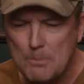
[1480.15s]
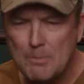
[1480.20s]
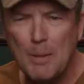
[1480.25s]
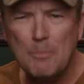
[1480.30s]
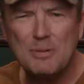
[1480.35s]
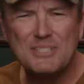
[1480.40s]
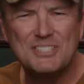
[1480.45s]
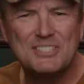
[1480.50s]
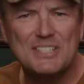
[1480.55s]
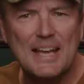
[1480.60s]

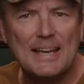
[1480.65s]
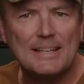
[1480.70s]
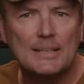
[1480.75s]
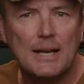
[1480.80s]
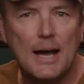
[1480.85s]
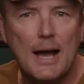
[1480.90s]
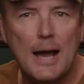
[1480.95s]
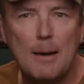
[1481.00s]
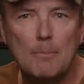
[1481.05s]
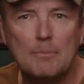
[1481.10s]
Remember
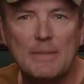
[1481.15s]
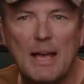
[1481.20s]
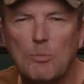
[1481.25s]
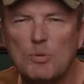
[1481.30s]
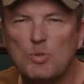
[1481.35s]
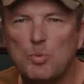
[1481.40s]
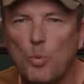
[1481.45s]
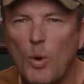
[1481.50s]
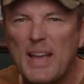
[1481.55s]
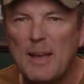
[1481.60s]
CENTCOM,
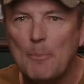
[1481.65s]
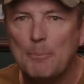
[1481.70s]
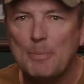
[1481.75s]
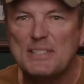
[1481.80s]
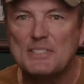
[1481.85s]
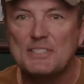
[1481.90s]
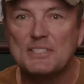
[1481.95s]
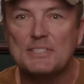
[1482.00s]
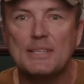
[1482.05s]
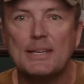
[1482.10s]
that was way
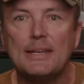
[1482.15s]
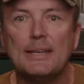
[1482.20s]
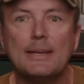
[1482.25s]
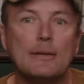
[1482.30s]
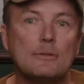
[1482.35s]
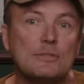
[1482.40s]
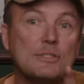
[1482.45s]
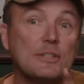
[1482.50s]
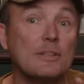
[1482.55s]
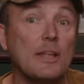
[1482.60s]
up in C.
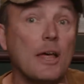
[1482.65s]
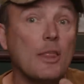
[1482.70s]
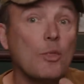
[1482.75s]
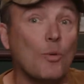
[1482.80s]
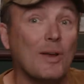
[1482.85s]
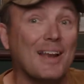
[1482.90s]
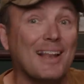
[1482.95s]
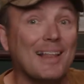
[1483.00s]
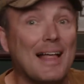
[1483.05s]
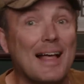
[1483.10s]
Here's
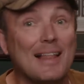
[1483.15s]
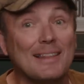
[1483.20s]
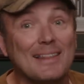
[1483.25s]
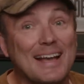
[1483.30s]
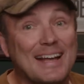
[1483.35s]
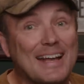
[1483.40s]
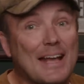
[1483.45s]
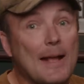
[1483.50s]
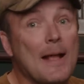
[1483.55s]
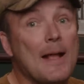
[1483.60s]
another one a lot
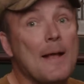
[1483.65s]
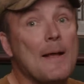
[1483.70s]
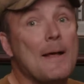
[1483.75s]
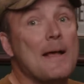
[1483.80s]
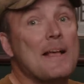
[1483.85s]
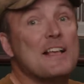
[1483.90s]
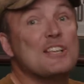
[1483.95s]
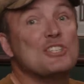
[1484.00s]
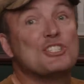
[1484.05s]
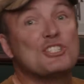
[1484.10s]
like it.
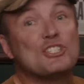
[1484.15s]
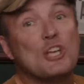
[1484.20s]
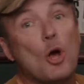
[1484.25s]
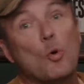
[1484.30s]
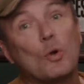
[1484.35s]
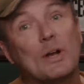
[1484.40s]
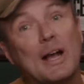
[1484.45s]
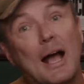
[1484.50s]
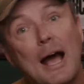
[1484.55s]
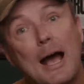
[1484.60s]

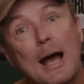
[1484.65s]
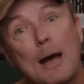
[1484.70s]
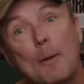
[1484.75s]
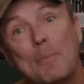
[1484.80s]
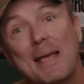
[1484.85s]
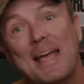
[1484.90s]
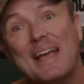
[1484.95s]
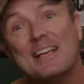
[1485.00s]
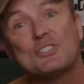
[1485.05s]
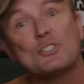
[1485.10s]

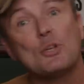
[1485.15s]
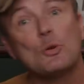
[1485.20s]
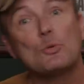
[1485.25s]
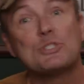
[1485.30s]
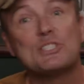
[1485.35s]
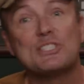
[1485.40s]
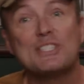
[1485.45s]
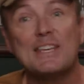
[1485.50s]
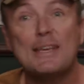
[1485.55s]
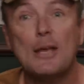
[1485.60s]
SOCOM, S
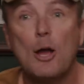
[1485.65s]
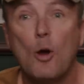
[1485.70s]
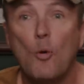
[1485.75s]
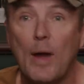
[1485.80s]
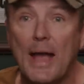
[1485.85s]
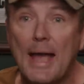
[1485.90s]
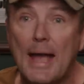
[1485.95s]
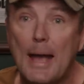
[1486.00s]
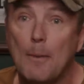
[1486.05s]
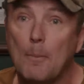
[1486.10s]
O C
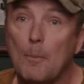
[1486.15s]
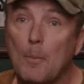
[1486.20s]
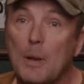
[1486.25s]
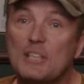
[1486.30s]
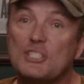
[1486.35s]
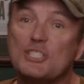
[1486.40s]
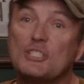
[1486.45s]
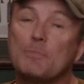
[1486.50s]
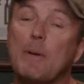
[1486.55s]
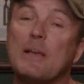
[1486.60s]
O M,
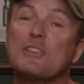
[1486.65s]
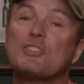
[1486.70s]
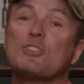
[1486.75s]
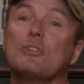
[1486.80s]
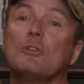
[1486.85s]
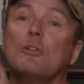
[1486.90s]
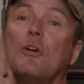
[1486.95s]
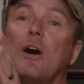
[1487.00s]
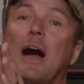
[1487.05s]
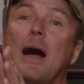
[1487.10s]

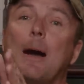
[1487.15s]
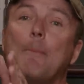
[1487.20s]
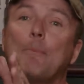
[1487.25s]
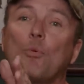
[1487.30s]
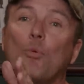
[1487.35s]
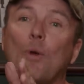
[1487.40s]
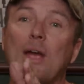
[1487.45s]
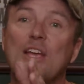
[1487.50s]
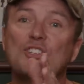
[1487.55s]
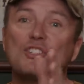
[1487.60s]
Special
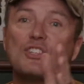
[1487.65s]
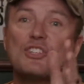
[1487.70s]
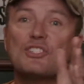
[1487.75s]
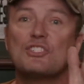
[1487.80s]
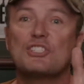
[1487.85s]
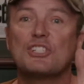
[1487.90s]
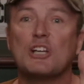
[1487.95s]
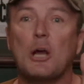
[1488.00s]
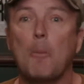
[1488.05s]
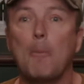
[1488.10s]

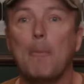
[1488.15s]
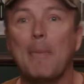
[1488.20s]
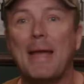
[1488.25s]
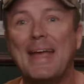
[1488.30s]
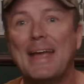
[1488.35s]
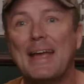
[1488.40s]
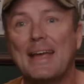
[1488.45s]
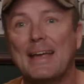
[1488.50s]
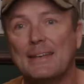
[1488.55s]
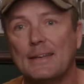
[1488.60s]
Operations
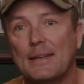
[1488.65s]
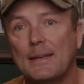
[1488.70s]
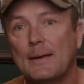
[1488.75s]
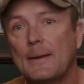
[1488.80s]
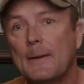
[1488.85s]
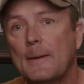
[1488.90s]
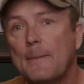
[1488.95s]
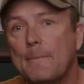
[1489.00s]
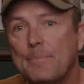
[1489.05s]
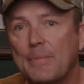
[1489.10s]
Command.
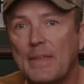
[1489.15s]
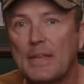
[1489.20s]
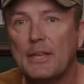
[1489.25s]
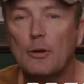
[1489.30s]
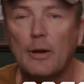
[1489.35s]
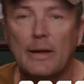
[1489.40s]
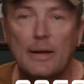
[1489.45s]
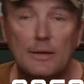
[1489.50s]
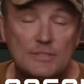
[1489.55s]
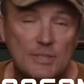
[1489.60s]

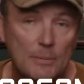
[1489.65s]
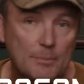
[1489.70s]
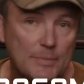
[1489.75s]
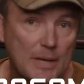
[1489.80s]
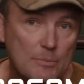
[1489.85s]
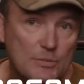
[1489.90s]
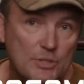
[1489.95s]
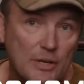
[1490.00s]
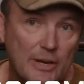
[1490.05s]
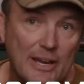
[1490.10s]
You'll,
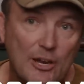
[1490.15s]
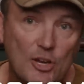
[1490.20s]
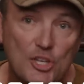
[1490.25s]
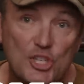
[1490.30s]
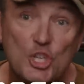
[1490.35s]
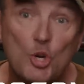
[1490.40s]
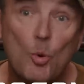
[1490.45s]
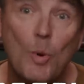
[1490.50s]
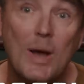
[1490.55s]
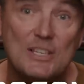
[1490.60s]
sometimes you'll hear
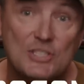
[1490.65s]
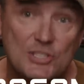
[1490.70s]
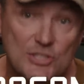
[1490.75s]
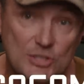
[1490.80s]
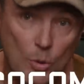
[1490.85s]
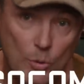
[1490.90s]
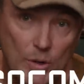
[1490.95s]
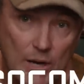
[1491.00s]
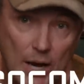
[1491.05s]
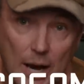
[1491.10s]
U
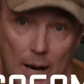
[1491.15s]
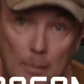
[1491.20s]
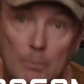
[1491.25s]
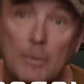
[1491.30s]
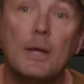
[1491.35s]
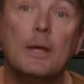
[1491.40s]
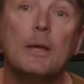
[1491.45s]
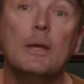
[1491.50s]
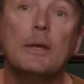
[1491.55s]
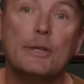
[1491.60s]
S
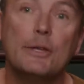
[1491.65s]
SOCOM,